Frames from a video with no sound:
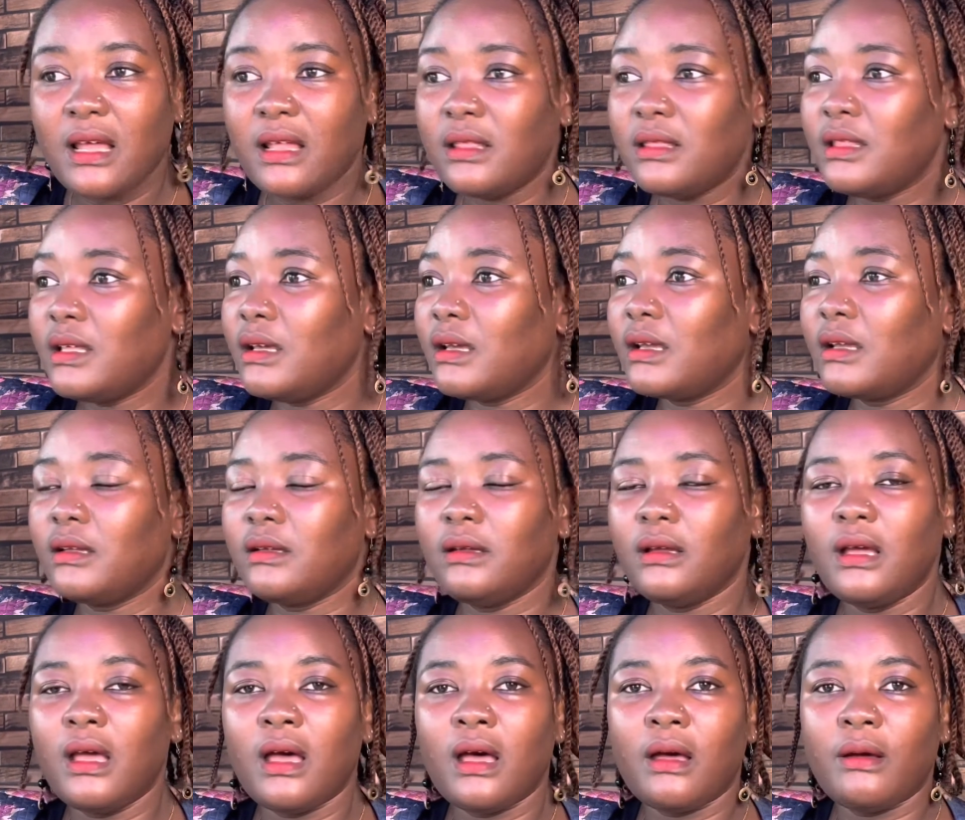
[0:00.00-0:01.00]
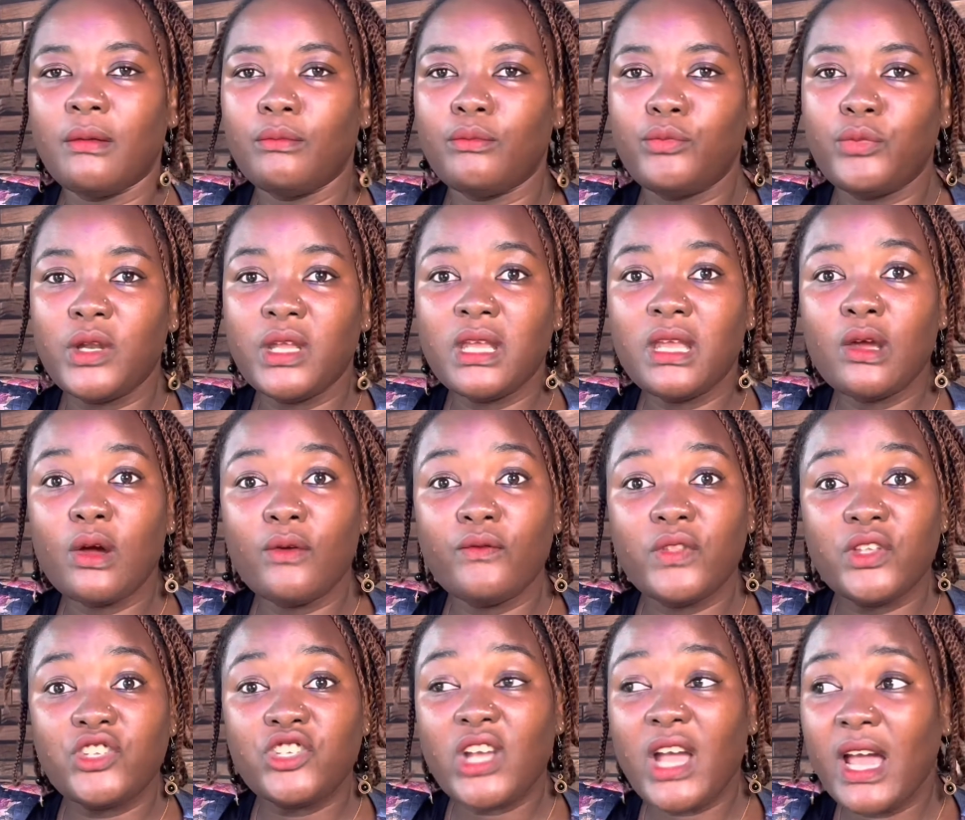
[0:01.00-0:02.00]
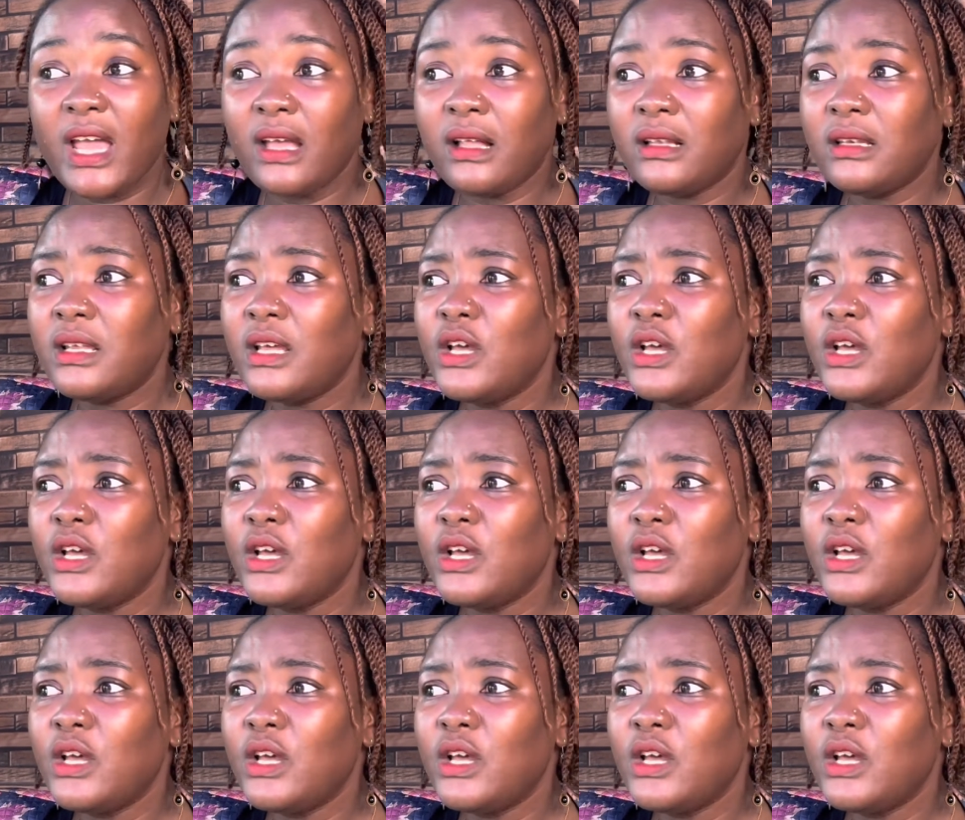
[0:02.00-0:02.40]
the bringing of the child.